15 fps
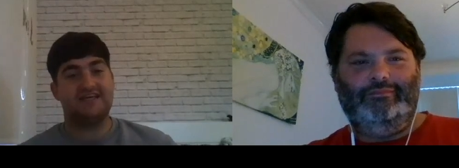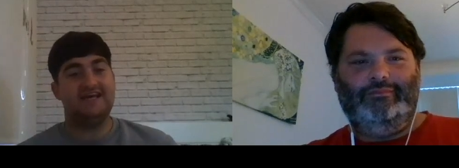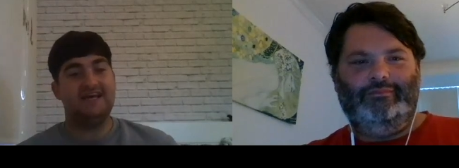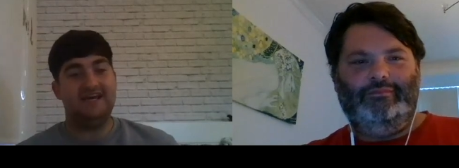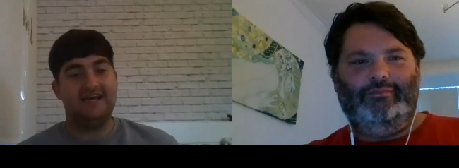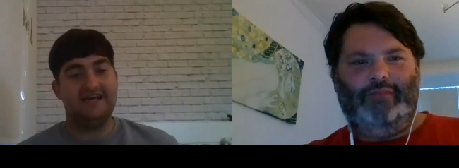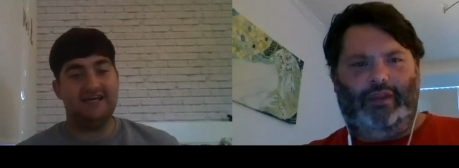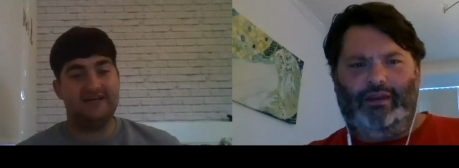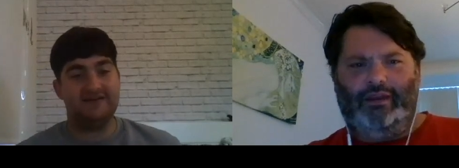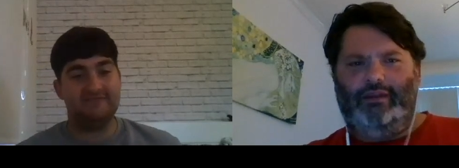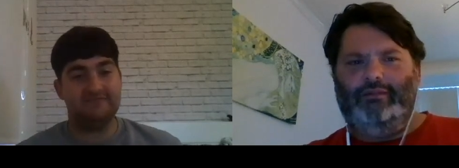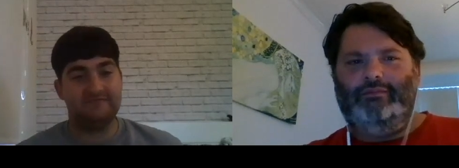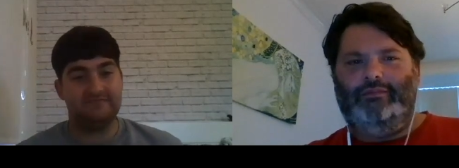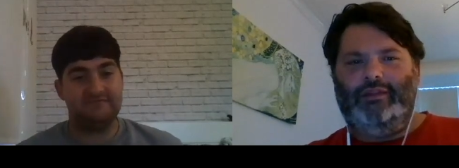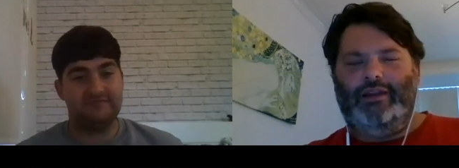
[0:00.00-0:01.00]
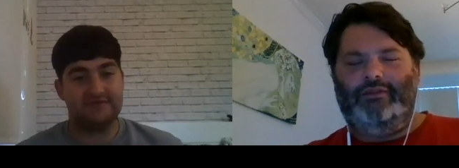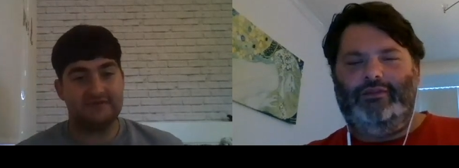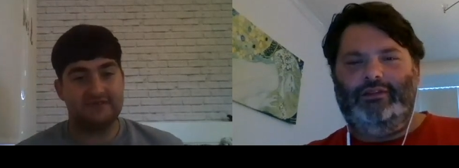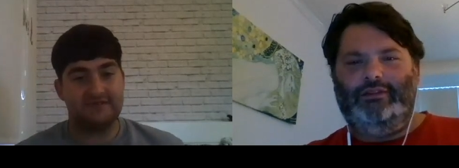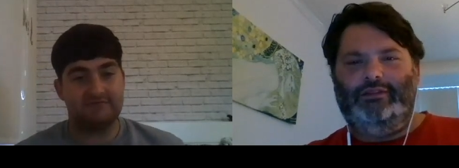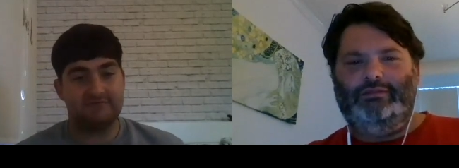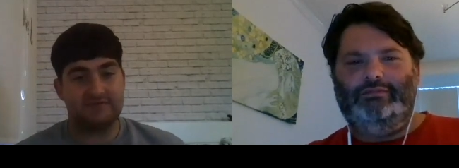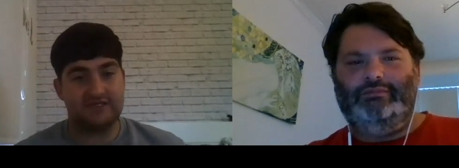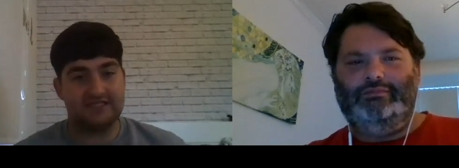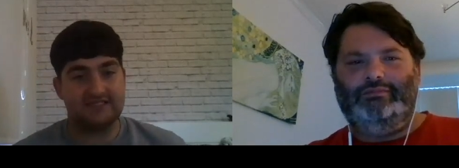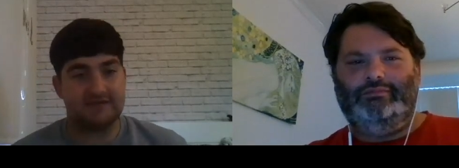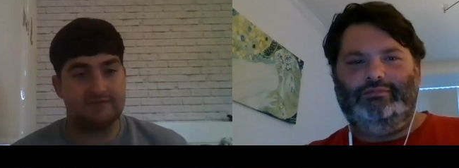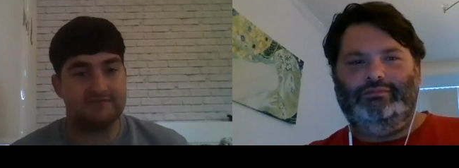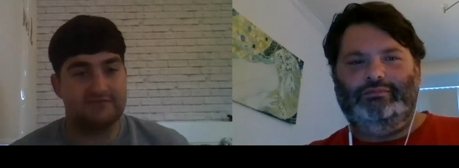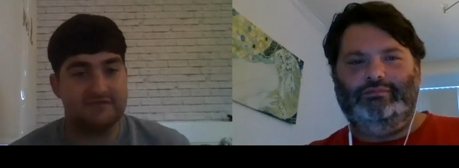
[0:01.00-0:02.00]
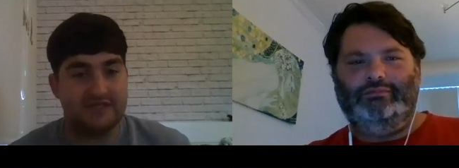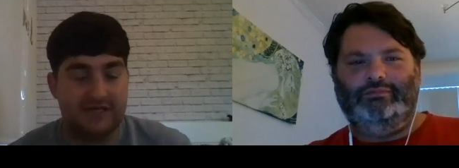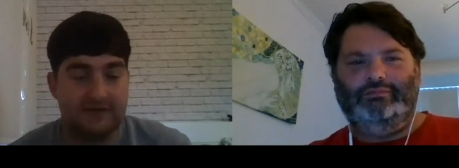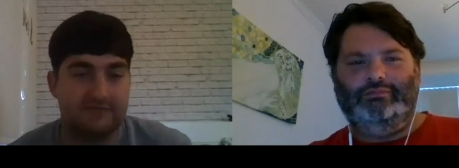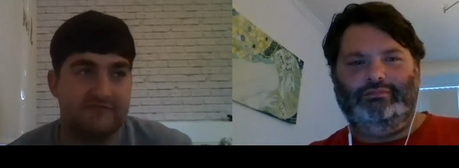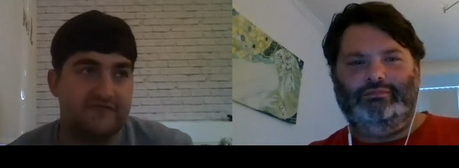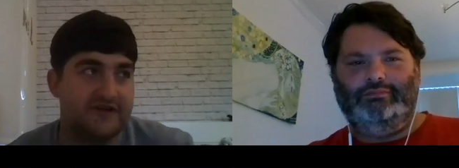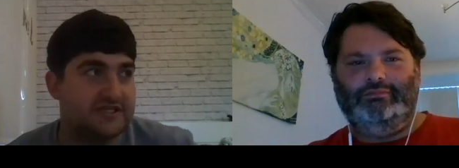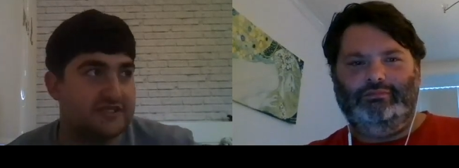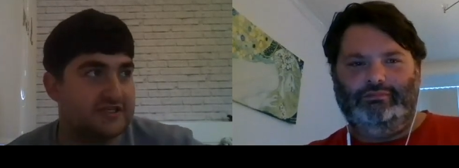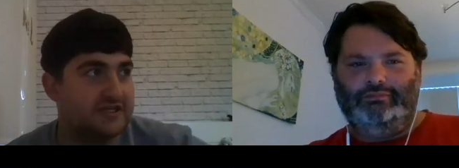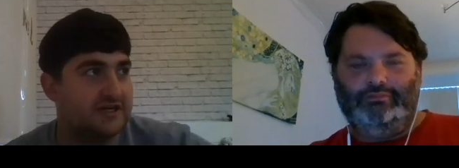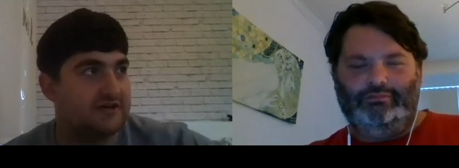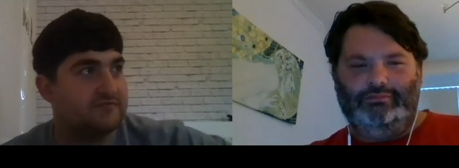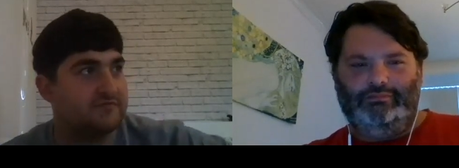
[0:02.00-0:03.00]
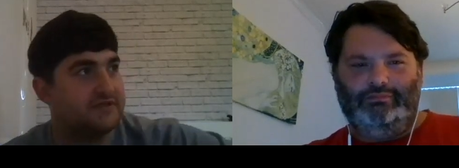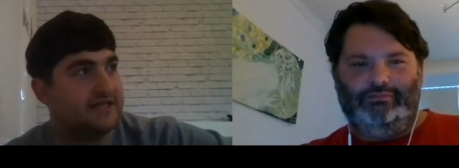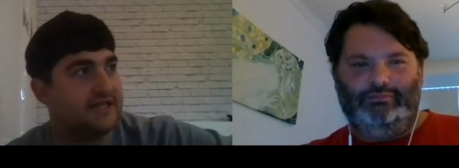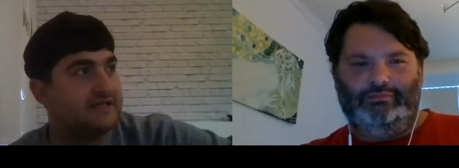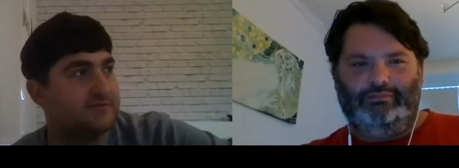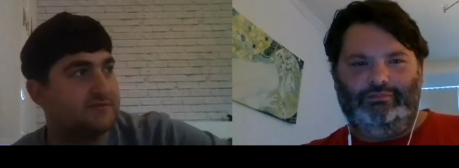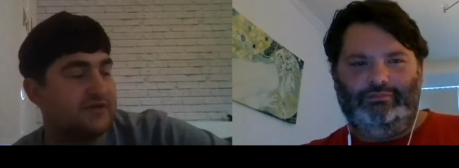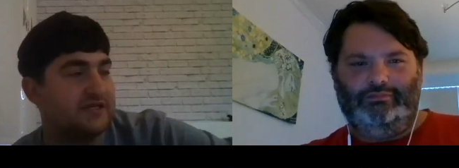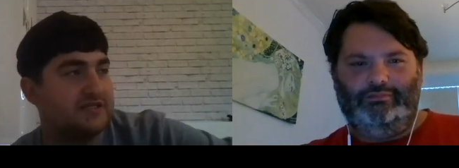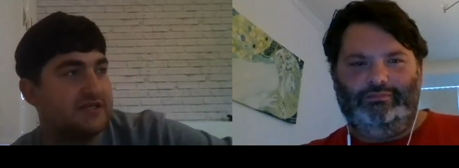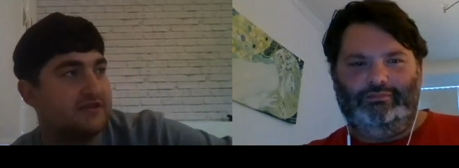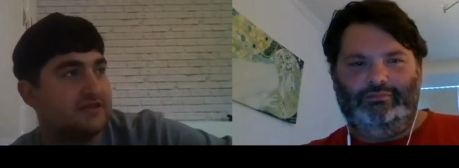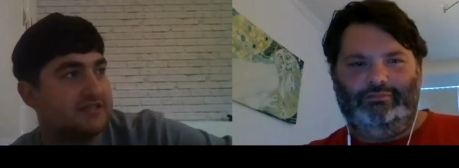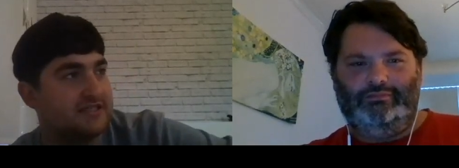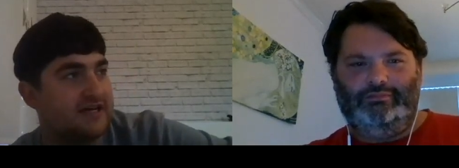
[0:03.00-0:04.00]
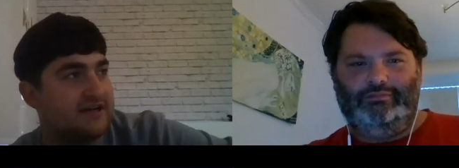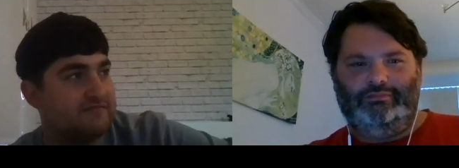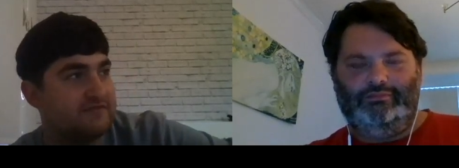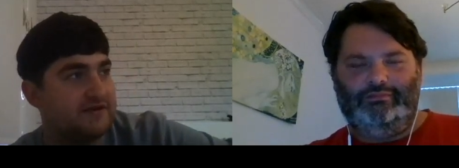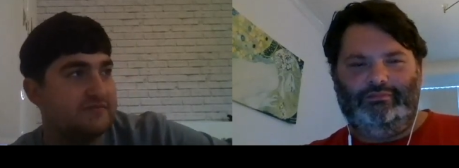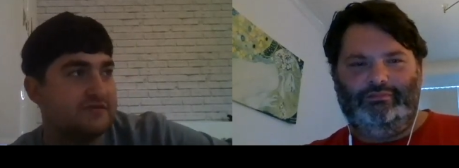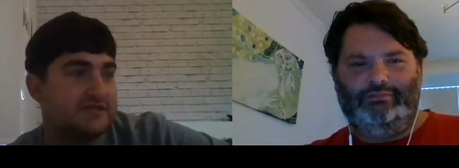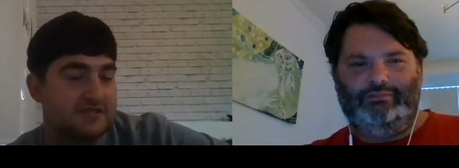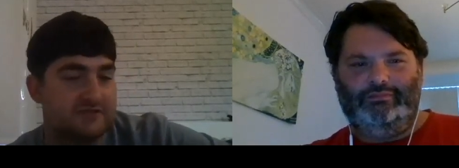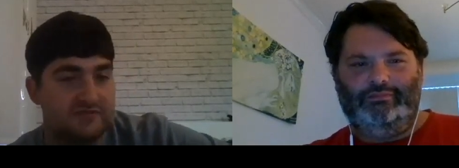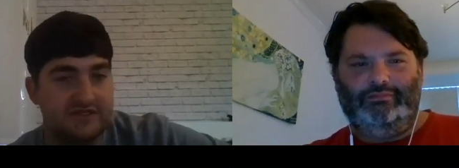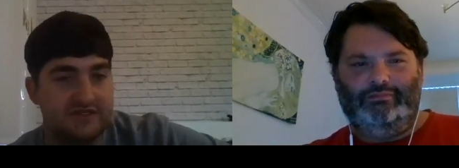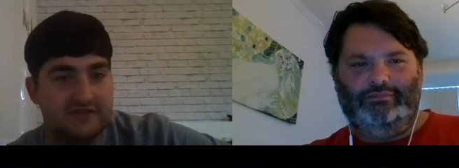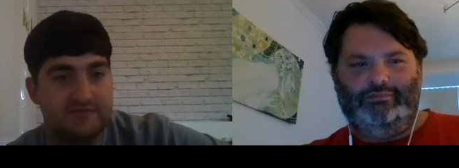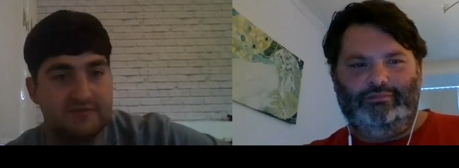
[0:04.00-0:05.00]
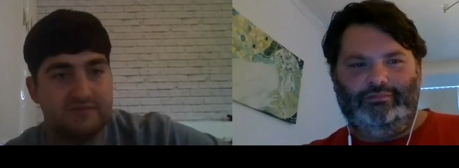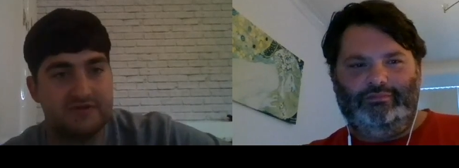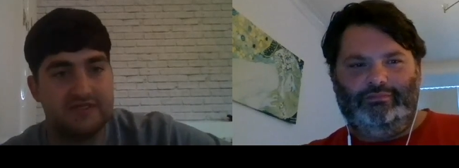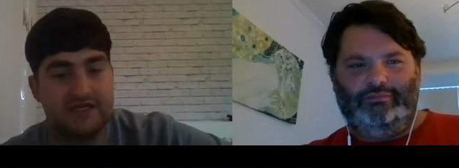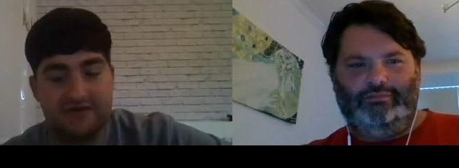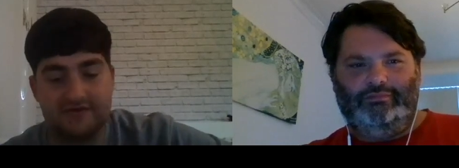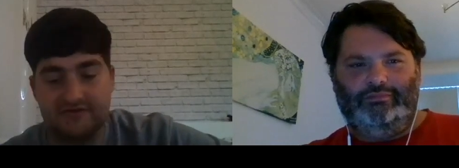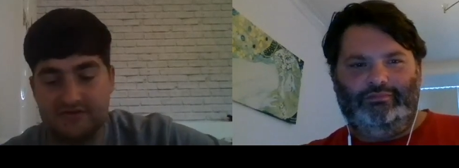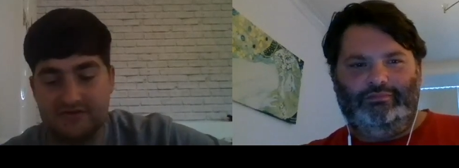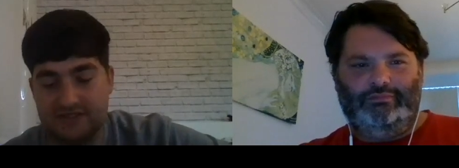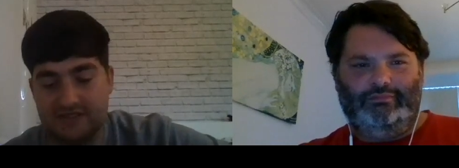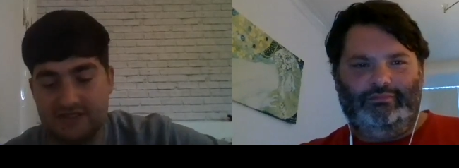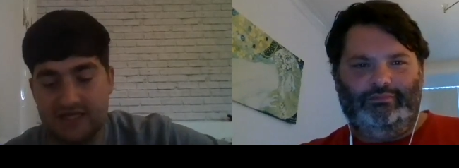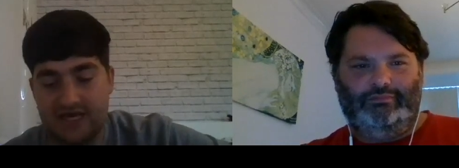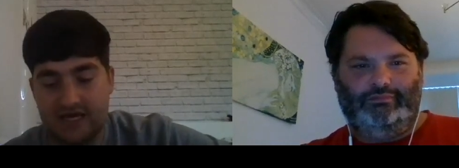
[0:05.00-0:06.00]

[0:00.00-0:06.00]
Speaker 1: Um, yeah, definitely. Because I'm I'm finishing it up and then speaking to other staff members or speaking to people in the house, and